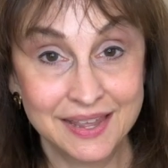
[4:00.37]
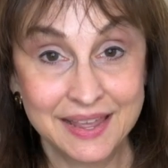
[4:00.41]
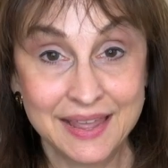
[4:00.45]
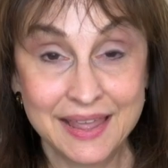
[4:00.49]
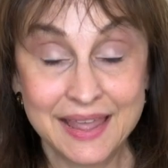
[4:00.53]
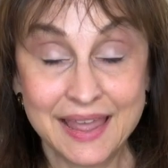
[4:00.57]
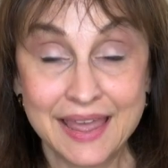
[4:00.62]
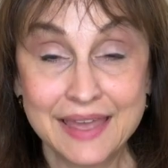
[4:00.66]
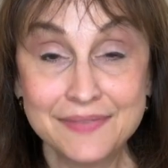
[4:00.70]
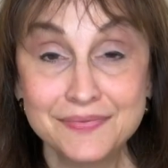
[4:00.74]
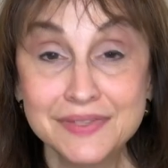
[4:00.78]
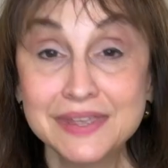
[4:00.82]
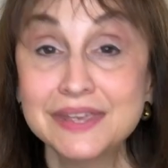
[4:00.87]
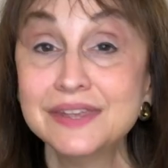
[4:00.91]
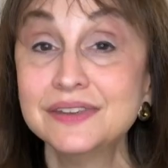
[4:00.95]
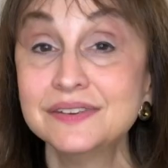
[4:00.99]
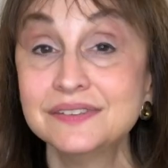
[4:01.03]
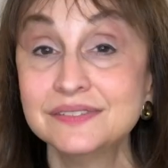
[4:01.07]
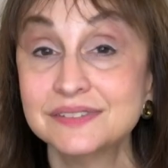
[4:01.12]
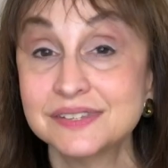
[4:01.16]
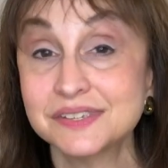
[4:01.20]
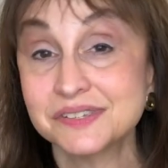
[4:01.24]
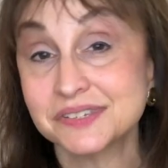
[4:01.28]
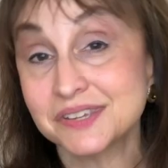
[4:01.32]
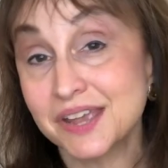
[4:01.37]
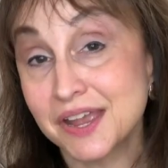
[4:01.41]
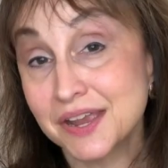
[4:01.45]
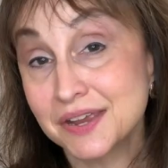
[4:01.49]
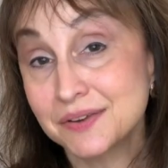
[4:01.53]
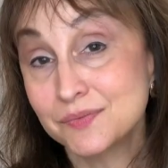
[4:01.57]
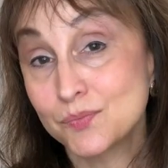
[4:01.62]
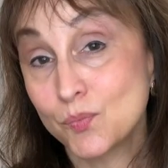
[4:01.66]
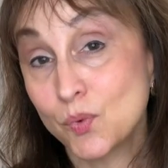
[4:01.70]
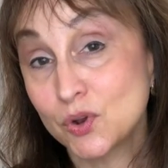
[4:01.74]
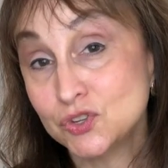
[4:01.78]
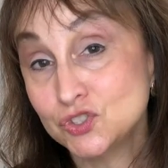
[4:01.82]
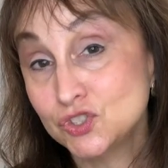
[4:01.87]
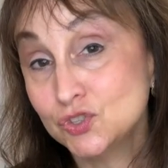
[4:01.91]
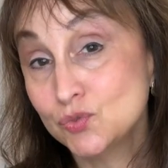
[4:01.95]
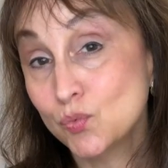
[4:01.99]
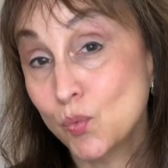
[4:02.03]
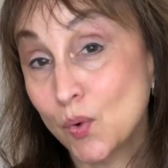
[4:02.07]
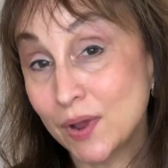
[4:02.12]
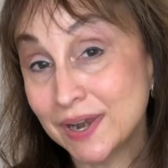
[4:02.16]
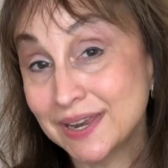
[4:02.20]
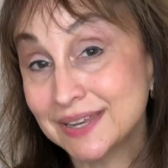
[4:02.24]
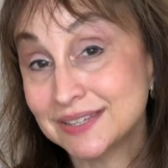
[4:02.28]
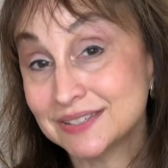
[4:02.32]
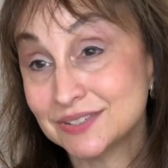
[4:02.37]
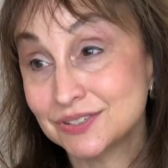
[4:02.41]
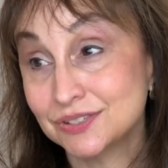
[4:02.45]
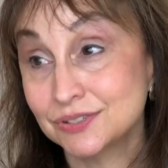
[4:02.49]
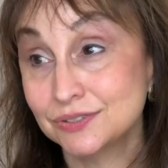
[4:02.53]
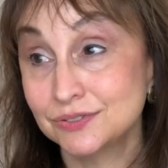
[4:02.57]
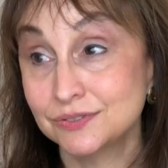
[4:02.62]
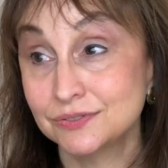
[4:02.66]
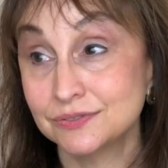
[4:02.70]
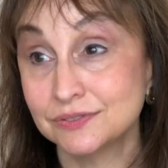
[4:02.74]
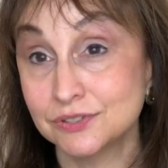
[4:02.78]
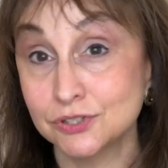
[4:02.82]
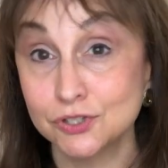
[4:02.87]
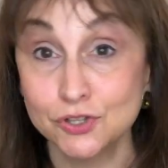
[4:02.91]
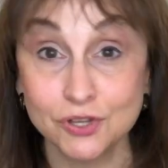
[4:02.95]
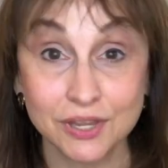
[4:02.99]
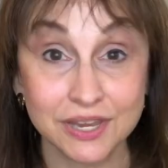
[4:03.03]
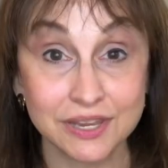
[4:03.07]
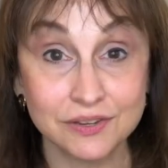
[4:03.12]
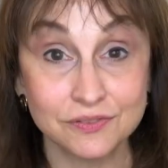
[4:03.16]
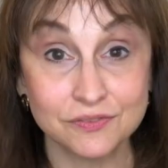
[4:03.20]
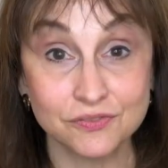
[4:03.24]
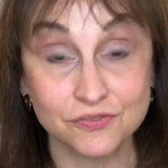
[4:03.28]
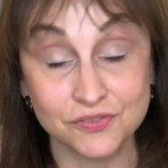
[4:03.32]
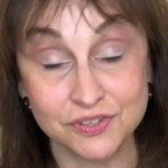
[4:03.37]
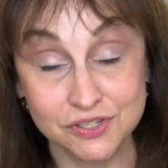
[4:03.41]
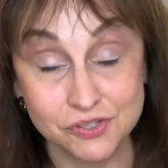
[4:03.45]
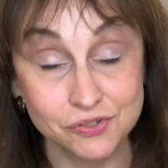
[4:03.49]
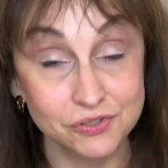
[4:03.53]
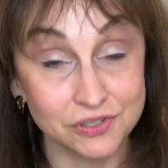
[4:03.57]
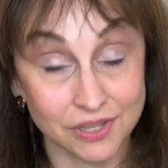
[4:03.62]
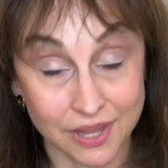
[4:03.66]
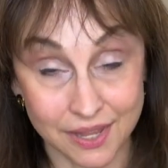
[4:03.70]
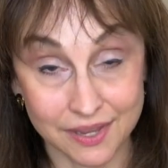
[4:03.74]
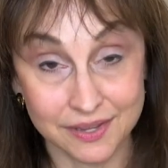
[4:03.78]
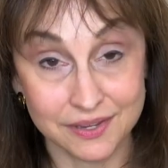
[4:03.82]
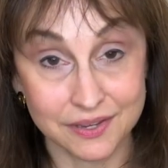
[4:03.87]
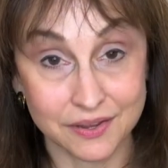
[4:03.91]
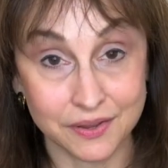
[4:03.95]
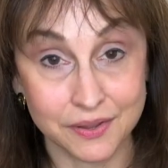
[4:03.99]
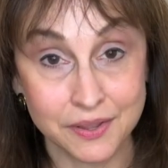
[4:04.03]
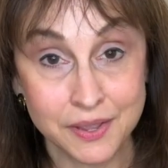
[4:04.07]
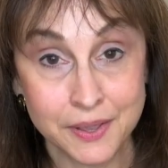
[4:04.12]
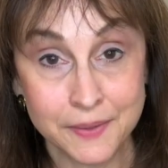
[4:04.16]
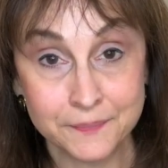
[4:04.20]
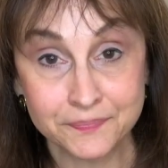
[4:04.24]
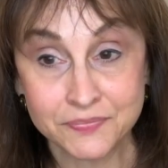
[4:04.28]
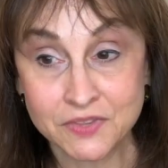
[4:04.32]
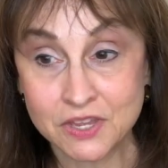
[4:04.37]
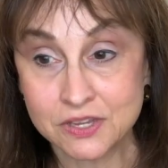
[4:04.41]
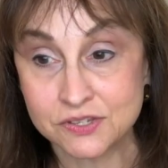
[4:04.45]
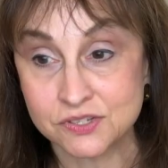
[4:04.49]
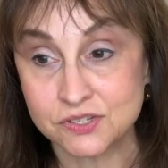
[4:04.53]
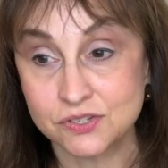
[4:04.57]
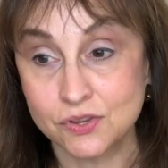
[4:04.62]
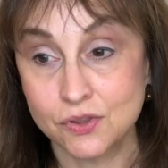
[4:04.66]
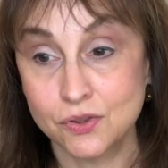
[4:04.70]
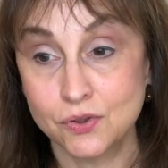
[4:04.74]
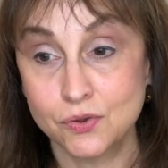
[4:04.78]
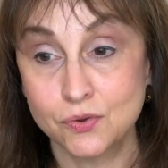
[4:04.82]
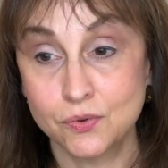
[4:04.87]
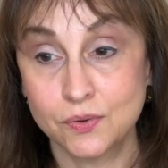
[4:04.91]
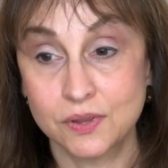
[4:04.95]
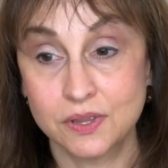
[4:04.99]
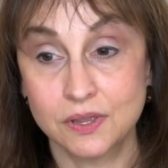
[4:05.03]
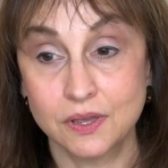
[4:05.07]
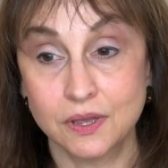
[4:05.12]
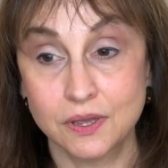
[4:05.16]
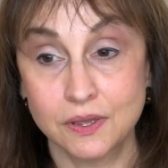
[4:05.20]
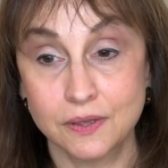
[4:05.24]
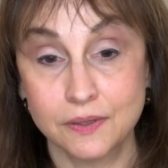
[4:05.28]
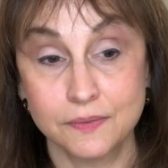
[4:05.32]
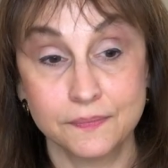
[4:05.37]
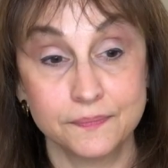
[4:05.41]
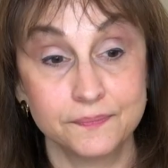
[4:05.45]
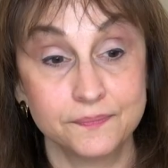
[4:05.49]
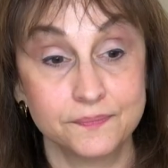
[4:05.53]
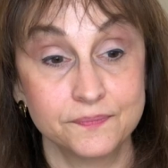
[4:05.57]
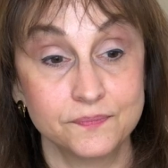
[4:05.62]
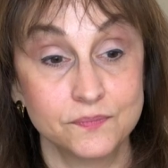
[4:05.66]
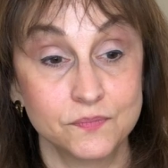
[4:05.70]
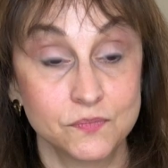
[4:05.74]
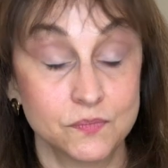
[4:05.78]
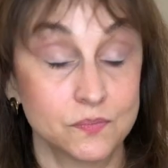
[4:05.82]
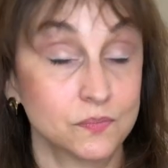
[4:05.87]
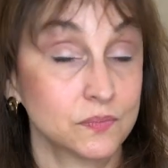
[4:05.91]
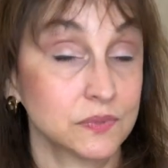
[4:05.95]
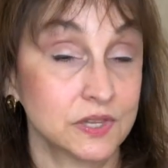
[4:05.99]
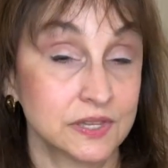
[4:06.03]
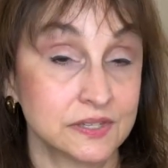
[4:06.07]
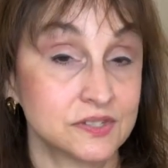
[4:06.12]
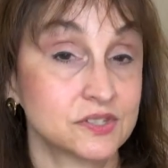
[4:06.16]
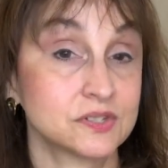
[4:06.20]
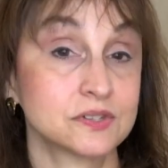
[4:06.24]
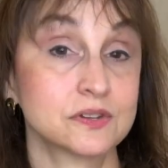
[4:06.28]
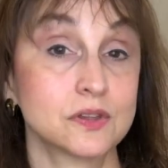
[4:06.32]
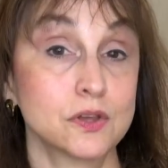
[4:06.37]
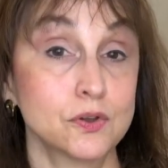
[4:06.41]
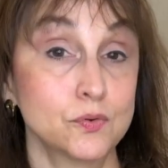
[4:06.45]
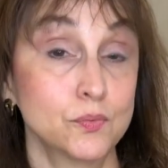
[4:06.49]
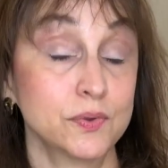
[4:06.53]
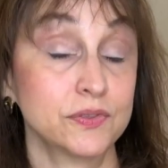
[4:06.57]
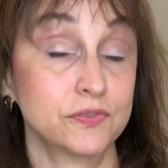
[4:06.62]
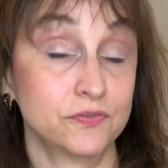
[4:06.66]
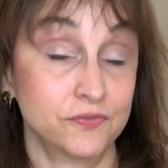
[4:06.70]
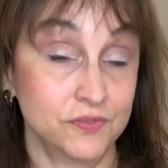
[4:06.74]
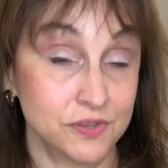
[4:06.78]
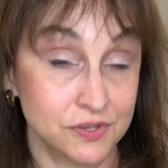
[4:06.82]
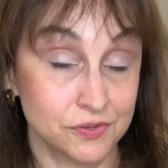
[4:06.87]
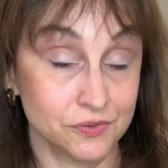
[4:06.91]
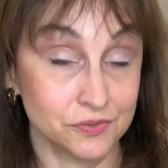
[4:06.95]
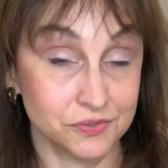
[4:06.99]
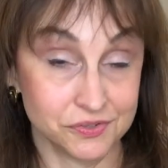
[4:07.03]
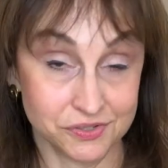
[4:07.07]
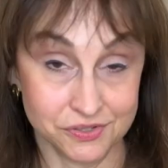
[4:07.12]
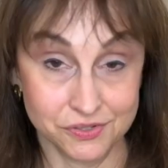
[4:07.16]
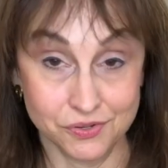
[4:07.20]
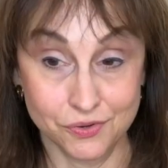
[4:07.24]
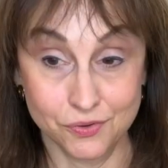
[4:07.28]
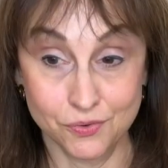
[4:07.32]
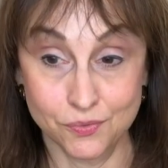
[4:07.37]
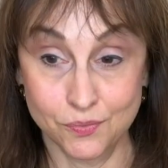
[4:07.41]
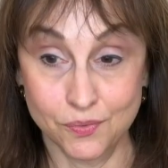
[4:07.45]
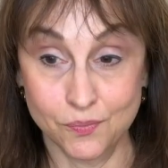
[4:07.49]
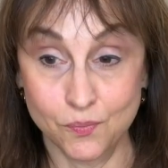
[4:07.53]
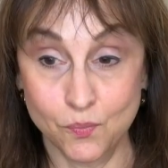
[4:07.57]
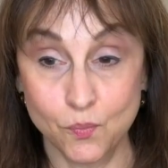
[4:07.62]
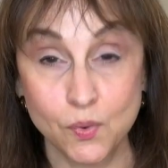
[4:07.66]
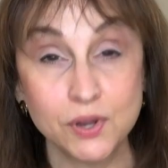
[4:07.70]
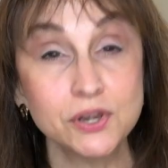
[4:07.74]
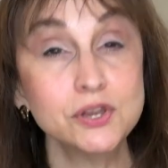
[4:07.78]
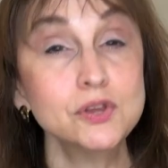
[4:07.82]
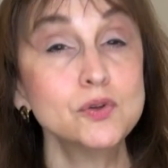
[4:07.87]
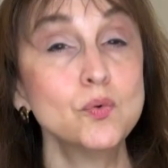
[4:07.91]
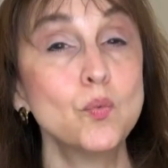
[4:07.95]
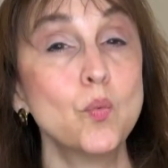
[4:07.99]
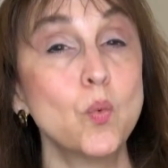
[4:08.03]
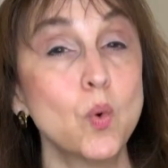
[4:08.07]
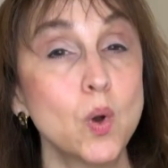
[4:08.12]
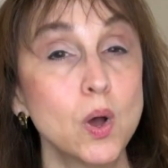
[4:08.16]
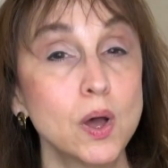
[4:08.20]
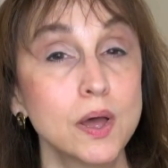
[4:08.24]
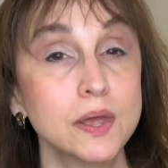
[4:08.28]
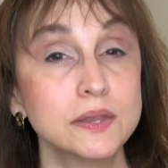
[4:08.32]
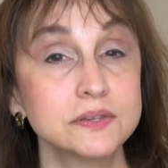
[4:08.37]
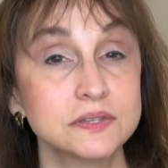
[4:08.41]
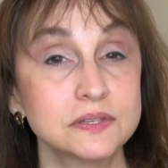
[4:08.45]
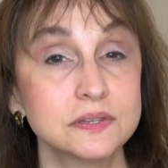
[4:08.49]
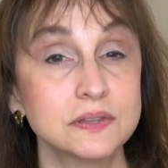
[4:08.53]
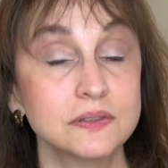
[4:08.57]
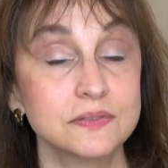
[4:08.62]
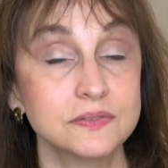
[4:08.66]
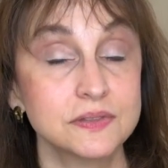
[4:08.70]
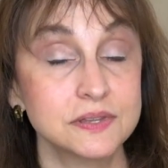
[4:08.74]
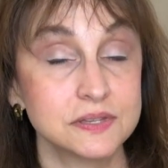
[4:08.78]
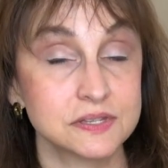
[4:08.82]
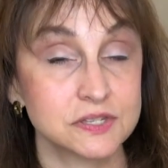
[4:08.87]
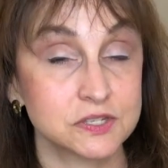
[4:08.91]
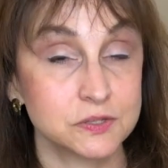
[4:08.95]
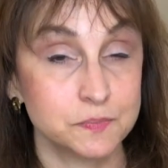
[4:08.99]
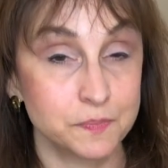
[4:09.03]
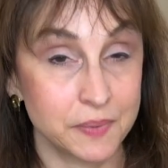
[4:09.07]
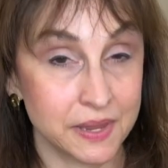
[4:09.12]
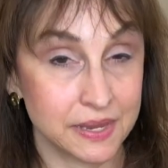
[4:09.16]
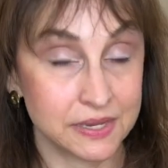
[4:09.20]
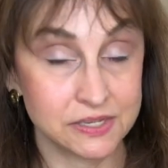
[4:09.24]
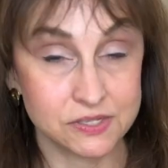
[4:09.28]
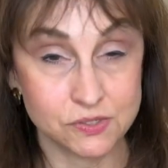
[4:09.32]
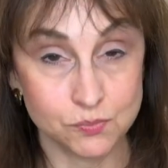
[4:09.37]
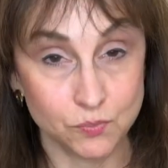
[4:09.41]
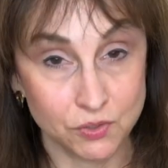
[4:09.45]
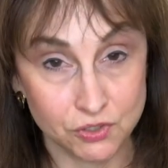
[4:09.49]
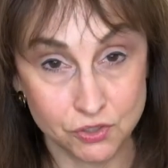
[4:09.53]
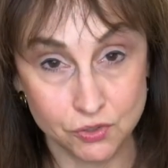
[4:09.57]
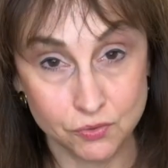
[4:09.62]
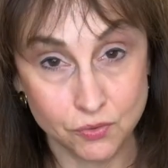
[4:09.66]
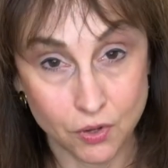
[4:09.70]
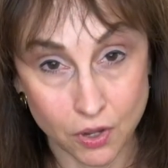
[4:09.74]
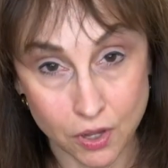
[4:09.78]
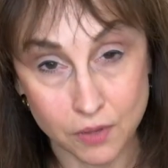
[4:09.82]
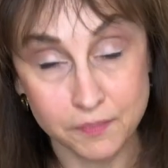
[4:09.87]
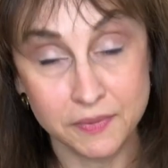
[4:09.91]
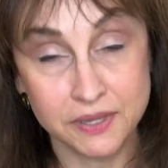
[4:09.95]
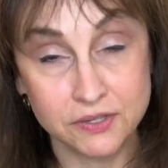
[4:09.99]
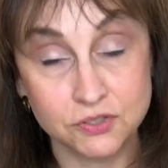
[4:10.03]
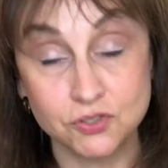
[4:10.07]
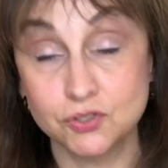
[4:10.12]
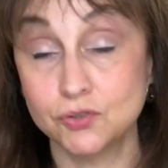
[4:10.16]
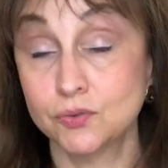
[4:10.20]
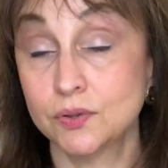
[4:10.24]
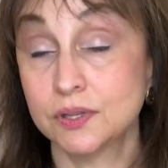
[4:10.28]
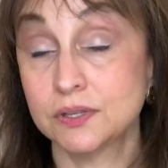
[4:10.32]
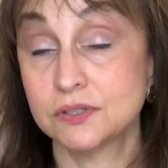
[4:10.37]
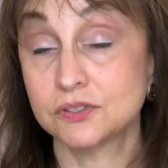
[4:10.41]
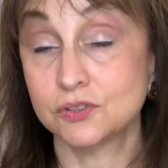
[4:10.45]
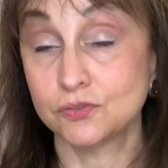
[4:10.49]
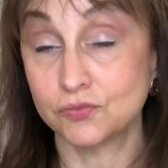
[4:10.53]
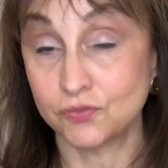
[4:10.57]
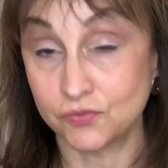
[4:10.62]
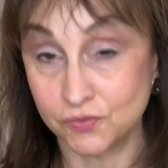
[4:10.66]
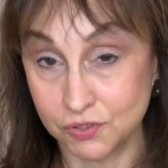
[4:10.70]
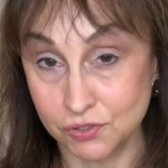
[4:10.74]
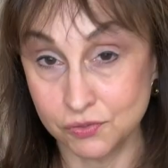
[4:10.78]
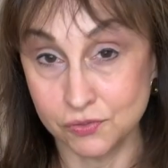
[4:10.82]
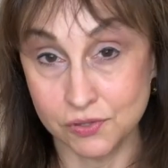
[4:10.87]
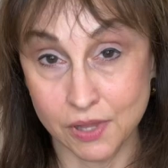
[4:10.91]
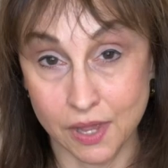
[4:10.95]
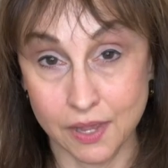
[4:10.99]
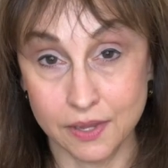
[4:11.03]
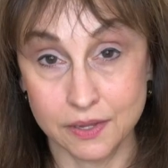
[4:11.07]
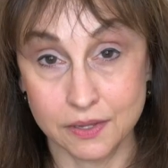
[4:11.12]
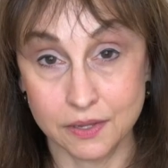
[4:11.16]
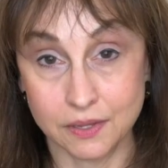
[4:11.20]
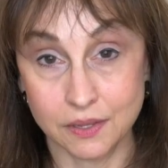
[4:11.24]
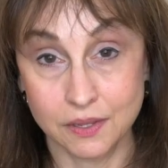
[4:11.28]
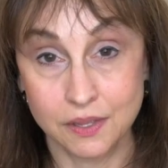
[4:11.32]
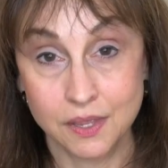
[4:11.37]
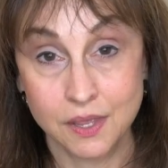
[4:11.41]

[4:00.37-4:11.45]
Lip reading: and then decide what you want it to look and feel like. So let's go with feel. So what do you want this space when you come into it to feel like?